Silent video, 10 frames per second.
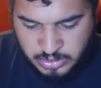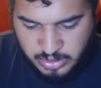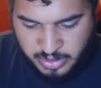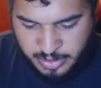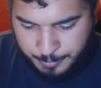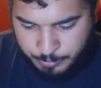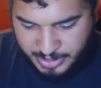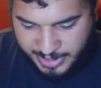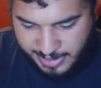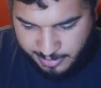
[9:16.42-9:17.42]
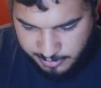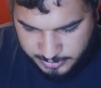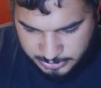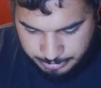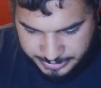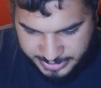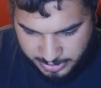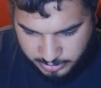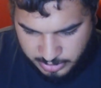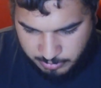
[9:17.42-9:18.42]
their plan to
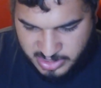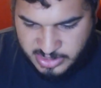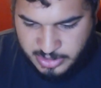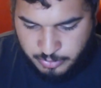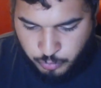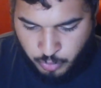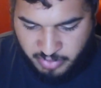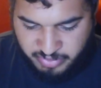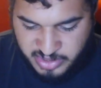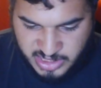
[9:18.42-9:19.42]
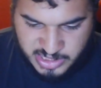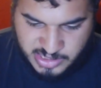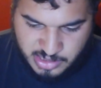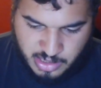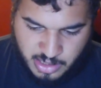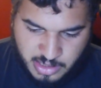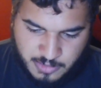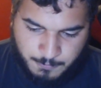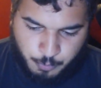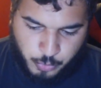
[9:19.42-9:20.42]
protect him, because it references
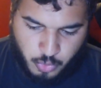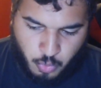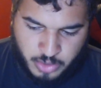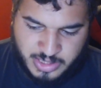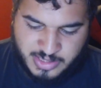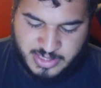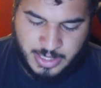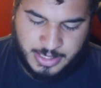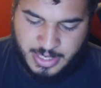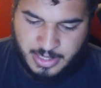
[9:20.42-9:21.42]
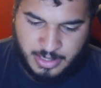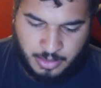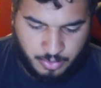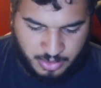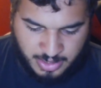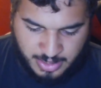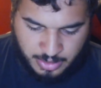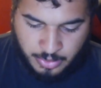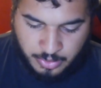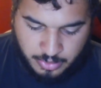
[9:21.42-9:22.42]
what they said again near the
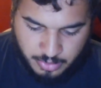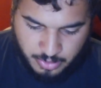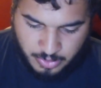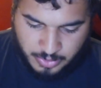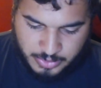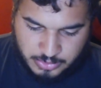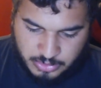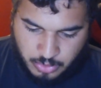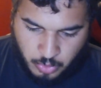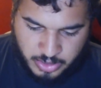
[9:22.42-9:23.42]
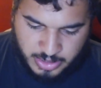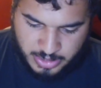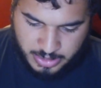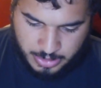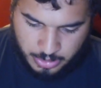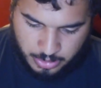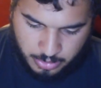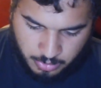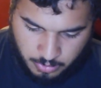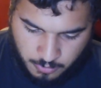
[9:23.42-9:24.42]
end. So
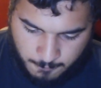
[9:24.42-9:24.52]
could